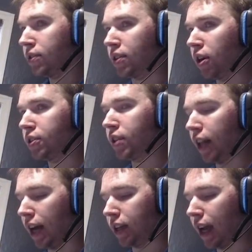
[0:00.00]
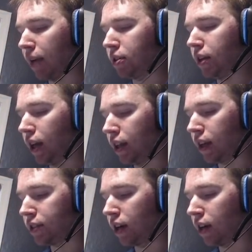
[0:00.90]
I seriously lost like absolutely nothing.
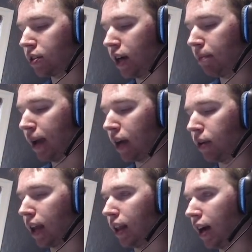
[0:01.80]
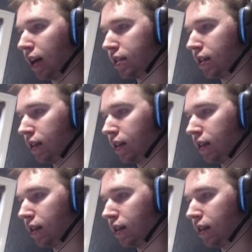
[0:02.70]
Because I already trained back what I lost.